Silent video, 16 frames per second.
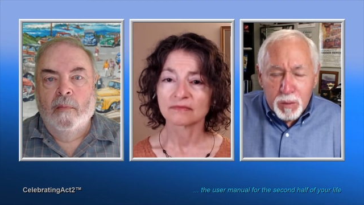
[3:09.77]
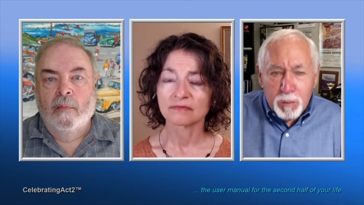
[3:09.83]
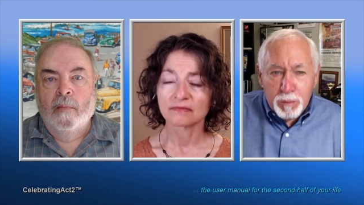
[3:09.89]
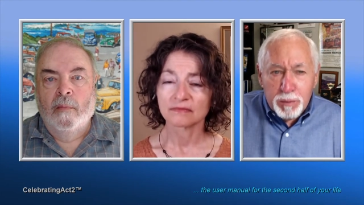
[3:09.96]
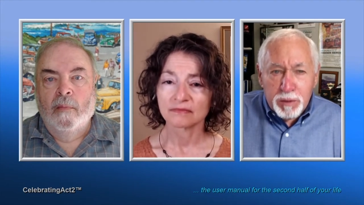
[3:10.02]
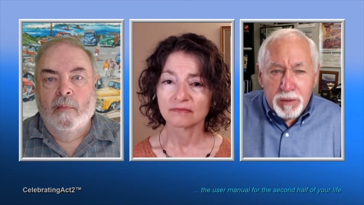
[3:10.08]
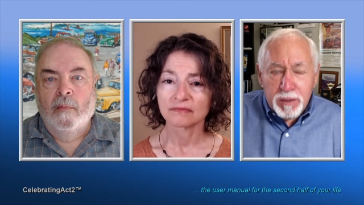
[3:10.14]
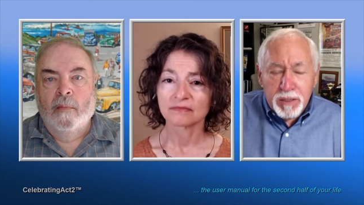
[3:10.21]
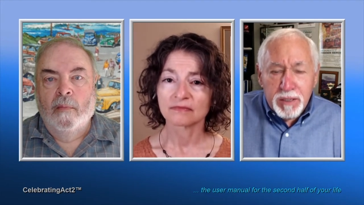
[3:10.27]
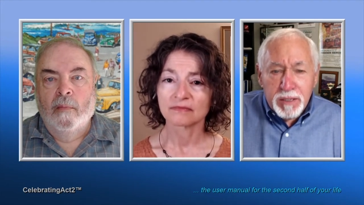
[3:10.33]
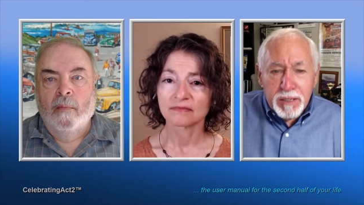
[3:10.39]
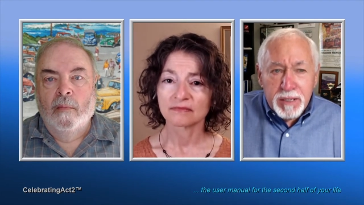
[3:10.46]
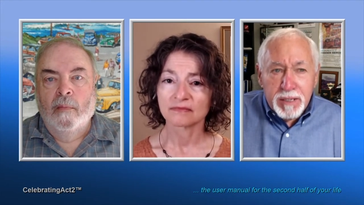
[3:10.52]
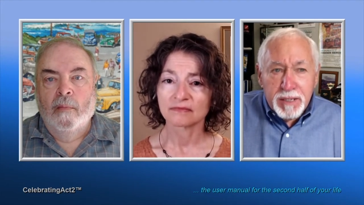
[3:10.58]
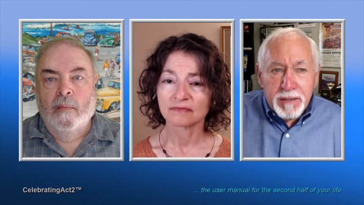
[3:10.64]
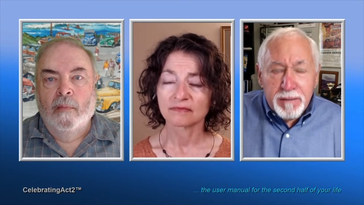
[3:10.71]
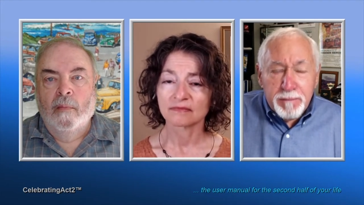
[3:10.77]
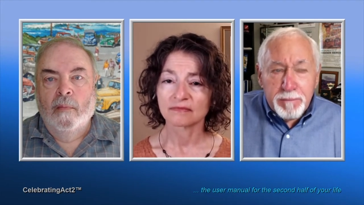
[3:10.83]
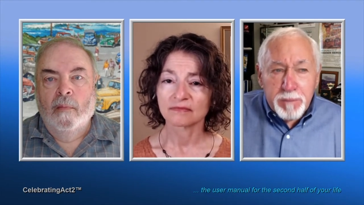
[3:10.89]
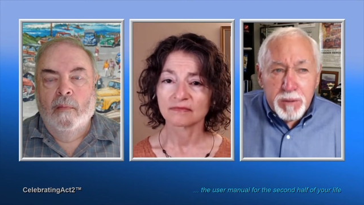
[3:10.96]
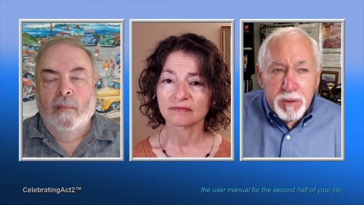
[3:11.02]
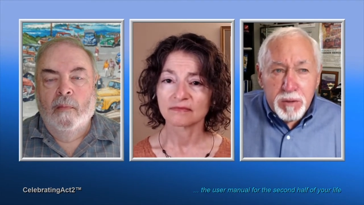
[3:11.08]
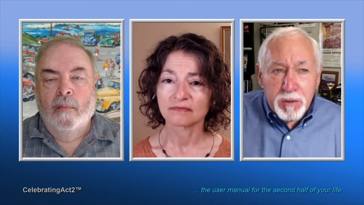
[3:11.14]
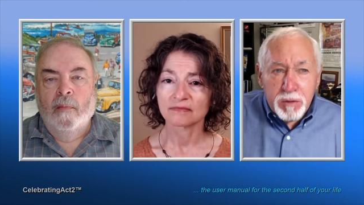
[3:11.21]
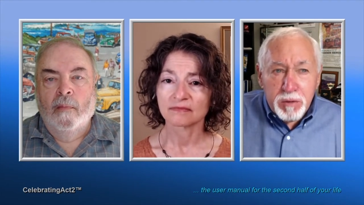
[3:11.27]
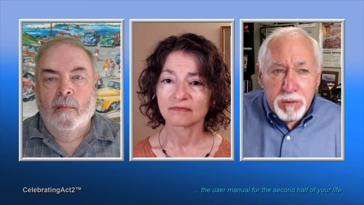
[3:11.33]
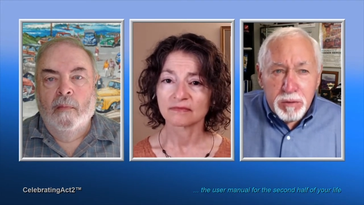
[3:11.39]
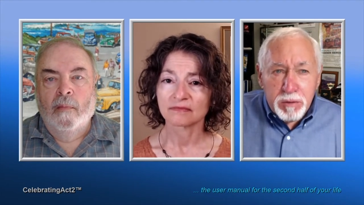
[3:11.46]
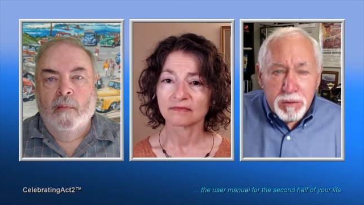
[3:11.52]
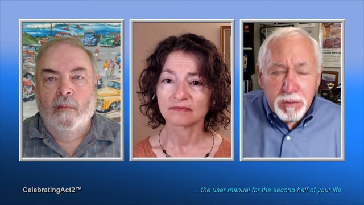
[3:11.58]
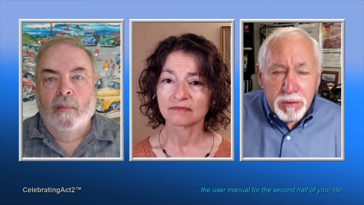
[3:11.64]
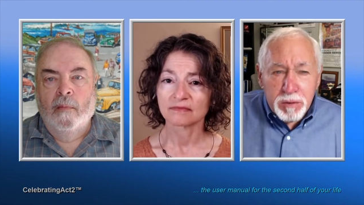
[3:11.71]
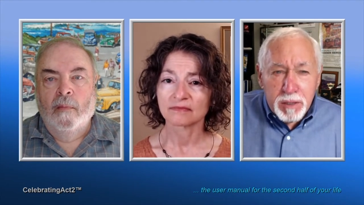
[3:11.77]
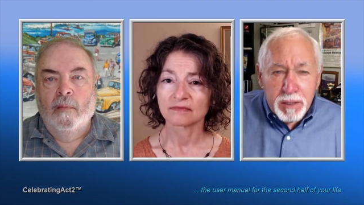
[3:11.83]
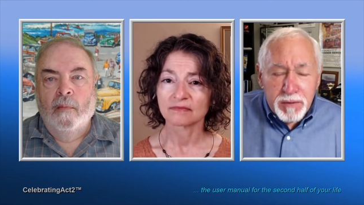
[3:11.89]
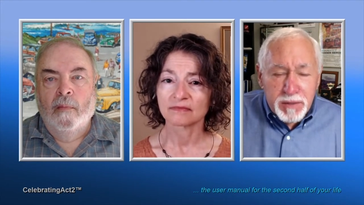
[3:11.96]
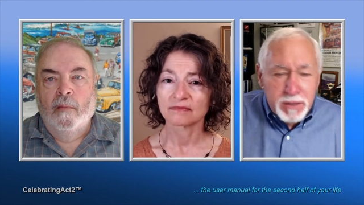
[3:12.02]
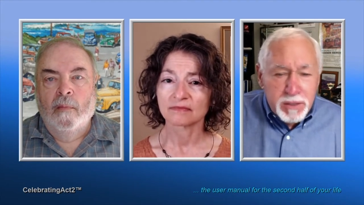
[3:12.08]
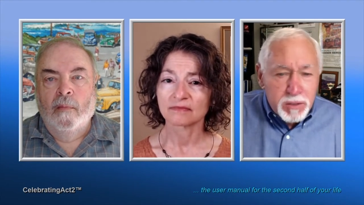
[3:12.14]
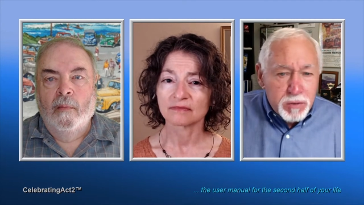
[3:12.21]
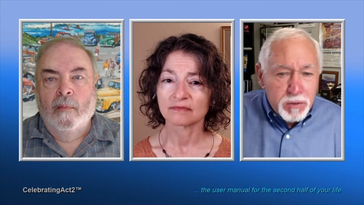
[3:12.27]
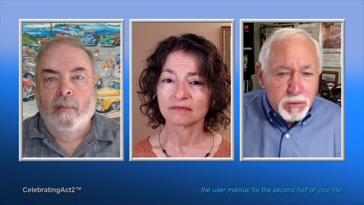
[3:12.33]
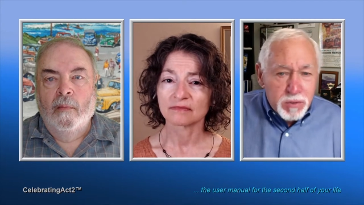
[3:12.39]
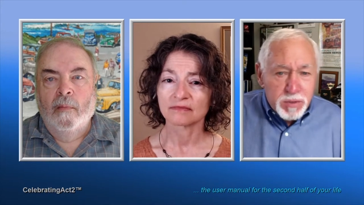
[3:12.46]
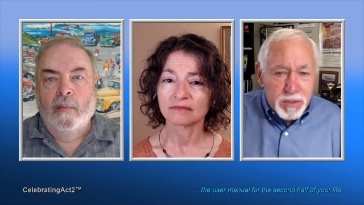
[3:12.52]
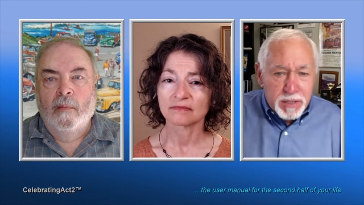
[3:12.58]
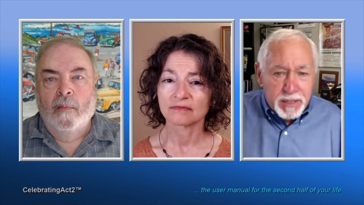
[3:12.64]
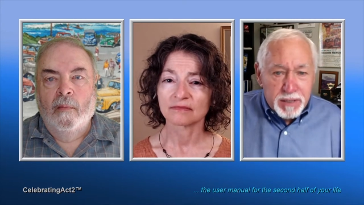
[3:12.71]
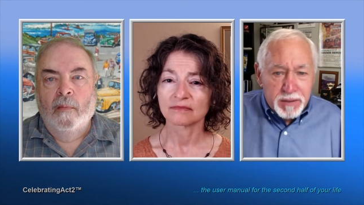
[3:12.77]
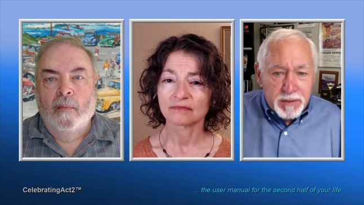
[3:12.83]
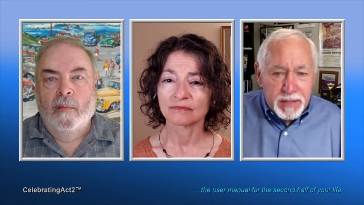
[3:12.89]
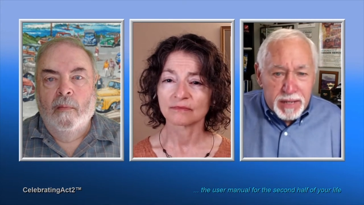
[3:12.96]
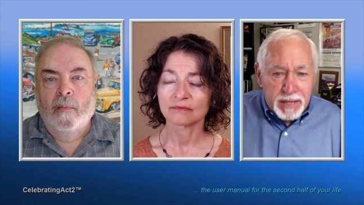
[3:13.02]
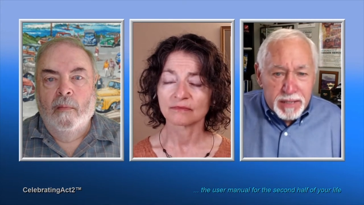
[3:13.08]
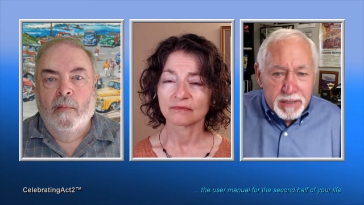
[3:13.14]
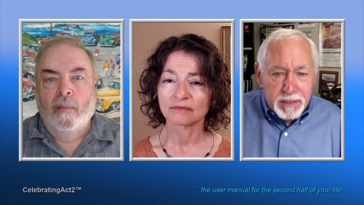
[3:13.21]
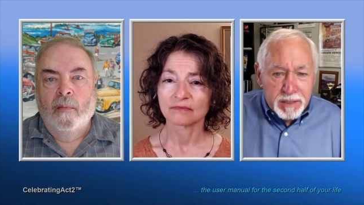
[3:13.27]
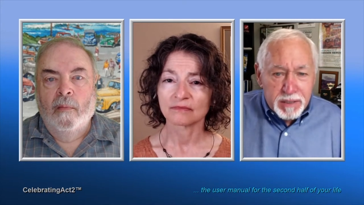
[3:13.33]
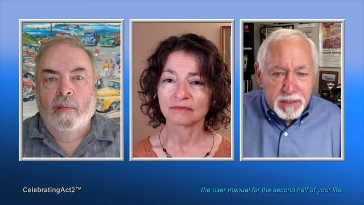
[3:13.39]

Speaker 1: But you're, I think you're saying that